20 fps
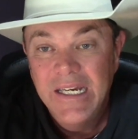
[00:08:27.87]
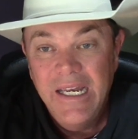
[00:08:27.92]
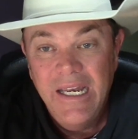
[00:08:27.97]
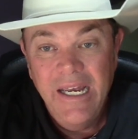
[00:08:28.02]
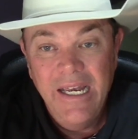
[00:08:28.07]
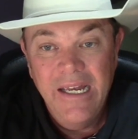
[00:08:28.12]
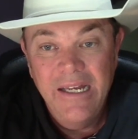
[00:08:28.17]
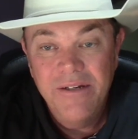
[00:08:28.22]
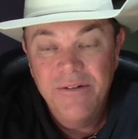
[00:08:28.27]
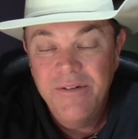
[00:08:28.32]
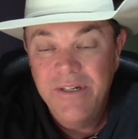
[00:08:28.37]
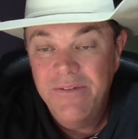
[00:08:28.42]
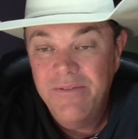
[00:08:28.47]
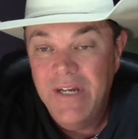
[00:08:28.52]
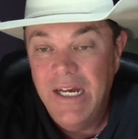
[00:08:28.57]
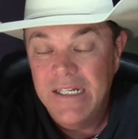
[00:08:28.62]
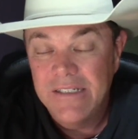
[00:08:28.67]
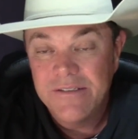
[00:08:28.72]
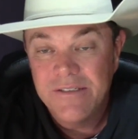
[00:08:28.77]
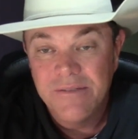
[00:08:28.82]
and we've
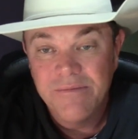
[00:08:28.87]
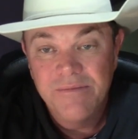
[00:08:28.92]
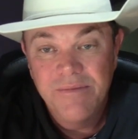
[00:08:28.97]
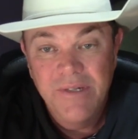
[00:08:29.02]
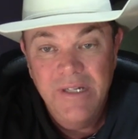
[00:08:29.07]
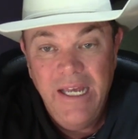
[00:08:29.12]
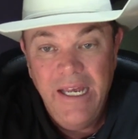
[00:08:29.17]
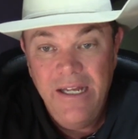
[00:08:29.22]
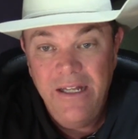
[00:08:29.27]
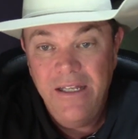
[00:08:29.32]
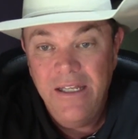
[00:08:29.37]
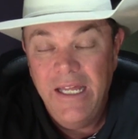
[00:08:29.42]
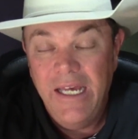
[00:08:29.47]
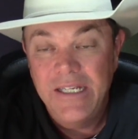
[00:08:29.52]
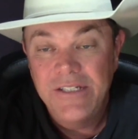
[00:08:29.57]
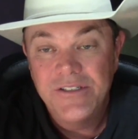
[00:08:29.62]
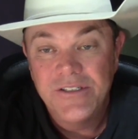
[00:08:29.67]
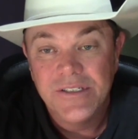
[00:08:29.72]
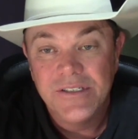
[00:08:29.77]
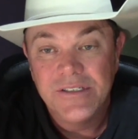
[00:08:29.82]
got some
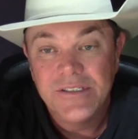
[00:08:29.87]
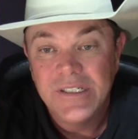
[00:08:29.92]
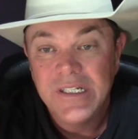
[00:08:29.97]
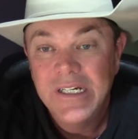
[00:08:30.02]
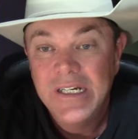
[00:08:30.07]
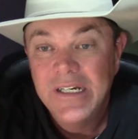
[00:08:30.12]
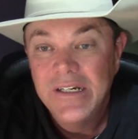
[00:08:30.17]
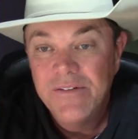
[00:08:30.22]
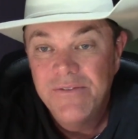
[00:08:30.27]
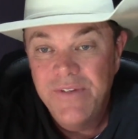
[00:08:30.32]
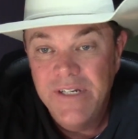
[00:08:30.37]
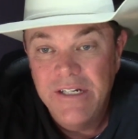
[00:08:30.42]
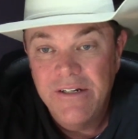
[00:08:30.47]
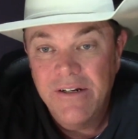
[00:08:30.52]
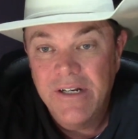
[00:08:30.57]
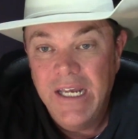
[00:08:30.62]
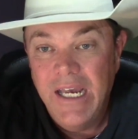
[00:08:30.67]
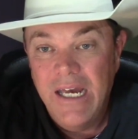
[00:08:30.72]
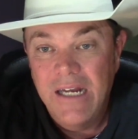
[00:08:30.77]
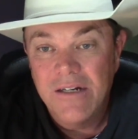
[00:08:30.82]
hellacious feeder
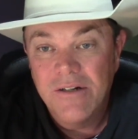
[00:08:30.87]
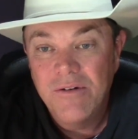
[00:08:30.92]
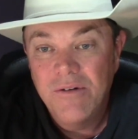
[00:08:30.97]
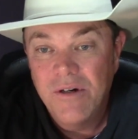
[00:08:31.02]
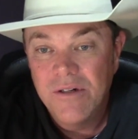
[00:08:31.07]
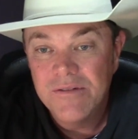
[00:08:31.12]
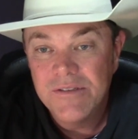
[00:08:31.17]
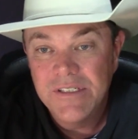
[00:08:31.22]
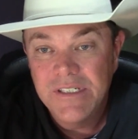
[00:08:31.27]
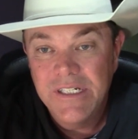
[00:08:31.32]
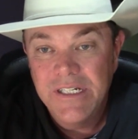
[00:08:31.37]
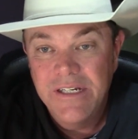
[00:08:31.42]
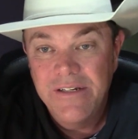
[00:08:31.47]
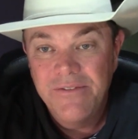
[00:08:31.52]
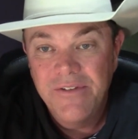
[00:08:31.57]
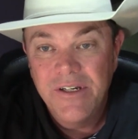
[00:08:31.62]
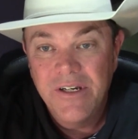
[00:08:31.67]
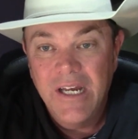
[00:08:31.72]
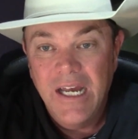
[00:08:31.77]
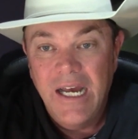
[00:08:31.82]
cattle quotes to give
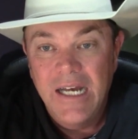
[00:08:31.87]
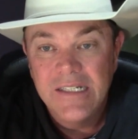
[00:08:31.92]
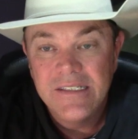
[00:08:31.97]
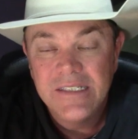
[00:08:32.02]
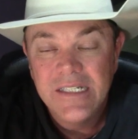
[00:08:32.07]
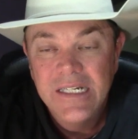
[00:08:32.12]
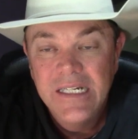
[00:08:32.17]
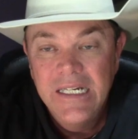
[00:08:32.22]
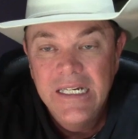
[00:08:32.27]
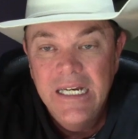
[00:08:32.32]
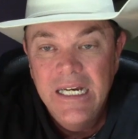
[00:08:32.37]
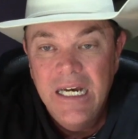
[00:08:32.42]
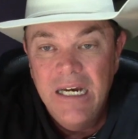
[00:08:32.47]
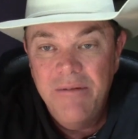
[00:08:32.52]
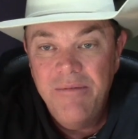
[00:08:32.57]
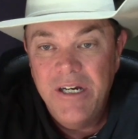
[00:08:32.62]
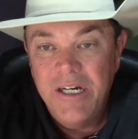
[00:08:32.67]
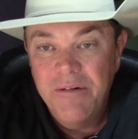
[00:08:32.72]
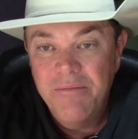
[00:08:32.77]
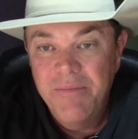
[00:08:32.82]
you guys. How
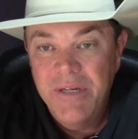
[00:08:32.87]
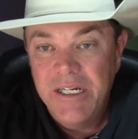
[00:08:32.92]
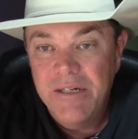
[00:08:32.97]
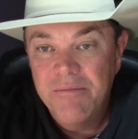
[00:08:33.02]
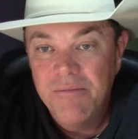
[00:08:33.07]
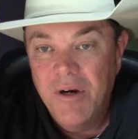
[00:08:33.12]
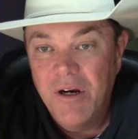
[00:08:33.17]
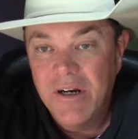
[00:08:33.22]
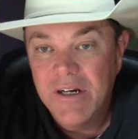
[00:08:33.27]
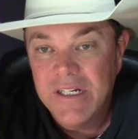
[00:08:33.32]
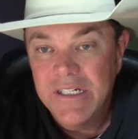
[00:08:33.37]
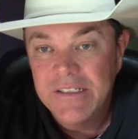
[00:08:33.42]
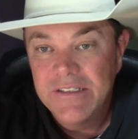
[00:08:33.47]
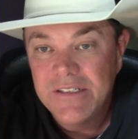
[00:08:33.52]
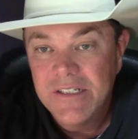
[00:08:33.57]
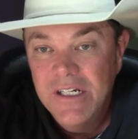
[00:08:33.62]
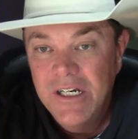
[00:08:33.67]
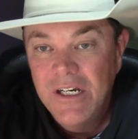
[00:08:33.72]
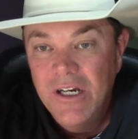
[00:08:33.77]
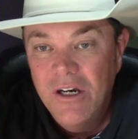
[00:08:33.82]
about our big
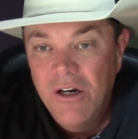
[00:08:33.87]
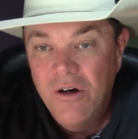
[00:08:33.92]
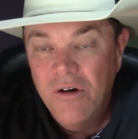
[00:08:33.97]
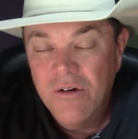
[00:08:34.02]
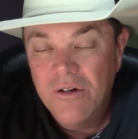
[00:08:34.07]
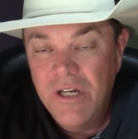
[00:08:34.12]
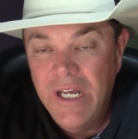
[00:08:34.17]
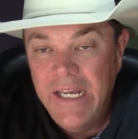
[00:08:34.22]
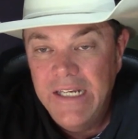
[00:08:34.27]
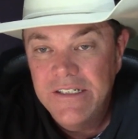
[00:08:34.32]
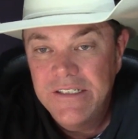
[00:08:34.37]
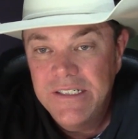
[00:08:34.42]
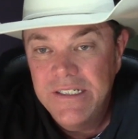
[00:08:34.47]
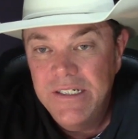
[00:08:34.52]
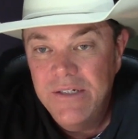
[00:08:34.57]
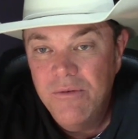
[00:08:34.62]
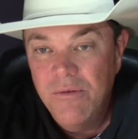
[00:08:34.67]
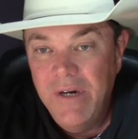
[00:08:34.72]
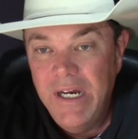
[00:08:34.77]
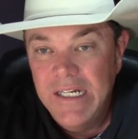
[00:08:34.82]
markets?
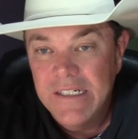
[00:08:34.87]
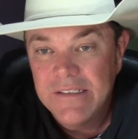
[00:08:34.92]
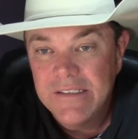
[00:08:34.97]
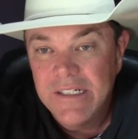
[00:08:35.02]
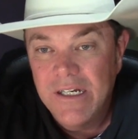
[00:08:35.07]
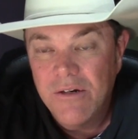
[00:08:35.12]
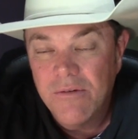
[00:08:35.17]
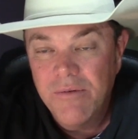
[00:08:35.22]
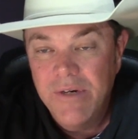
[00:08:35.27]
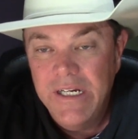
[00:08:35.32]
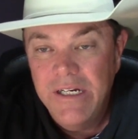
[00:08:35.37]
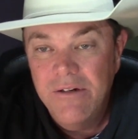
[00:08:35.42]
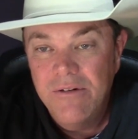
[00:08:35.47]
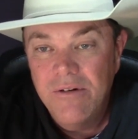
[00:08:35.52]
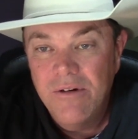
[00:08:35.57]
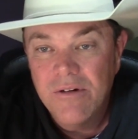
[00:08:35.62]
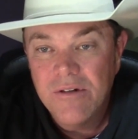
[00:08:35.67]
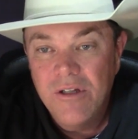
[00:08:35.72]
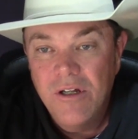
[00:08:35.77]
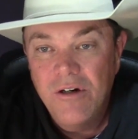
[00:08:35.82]
OKC West, El Reno,
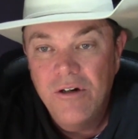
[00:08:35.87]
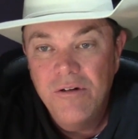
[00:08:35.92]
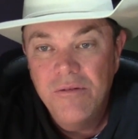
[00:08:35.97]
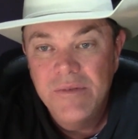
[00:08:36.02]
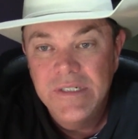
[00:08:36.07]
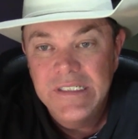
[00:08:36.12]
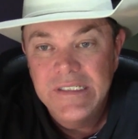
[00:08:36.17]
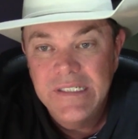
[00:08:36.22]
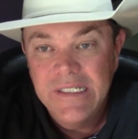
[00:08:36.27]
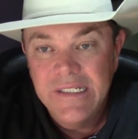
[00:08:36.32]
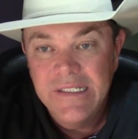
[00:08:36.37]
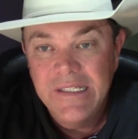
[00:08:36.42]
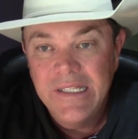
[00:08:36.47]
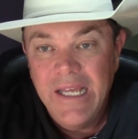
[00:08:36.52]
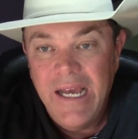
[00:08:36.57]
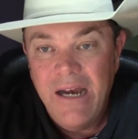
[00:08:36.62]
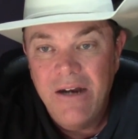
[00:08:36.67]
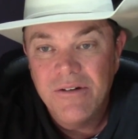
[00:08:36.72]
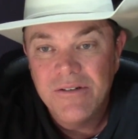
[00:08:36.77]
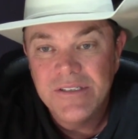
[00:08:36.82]
Oklahoma,
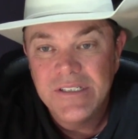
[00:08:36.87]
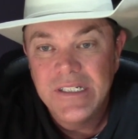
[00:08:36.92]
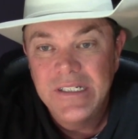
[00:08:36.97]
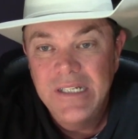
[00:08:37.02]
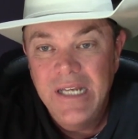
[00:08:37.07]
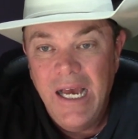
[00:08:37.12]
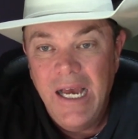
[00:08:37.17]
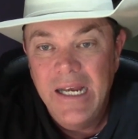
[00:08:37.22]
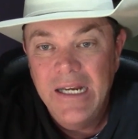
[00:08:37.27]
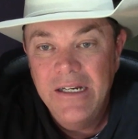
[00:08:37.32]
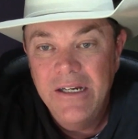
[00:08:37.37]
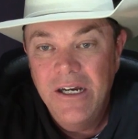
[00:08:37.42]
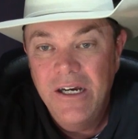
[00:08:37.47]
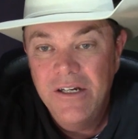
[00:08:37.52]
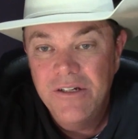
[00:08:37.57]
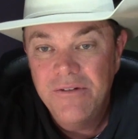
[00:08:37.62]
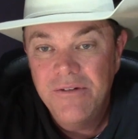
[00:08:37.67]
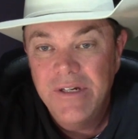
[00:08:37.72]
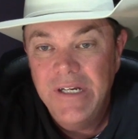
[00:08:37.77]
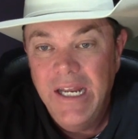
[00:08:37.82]

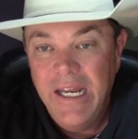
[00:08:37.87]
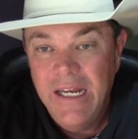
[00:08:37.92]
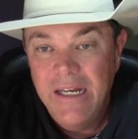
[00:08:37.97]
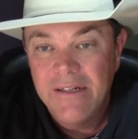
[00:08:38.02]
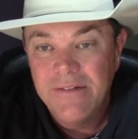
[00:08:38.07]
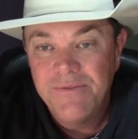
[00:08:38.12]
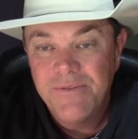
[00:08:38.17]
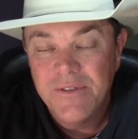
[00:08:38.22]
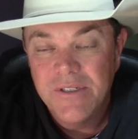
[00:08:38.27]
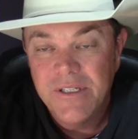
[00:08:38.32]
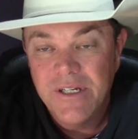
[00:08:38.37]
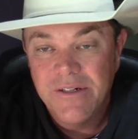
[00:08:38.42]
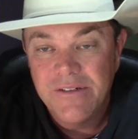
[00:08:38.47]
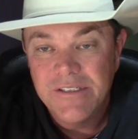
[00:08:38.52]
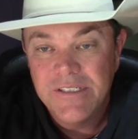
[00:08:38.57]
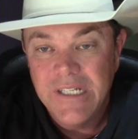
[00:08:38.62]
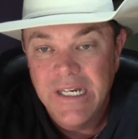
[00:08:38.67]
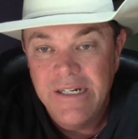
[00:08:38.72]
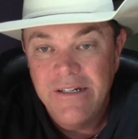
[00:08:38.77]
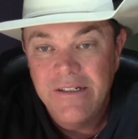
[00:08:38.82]
10,900 head for their
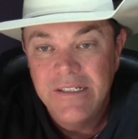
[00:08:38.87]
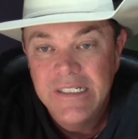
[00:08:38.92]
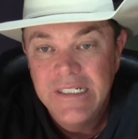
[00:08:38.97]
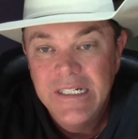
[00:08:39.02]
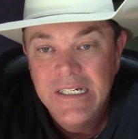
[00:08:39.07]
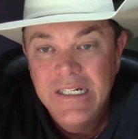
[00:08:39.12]
sale.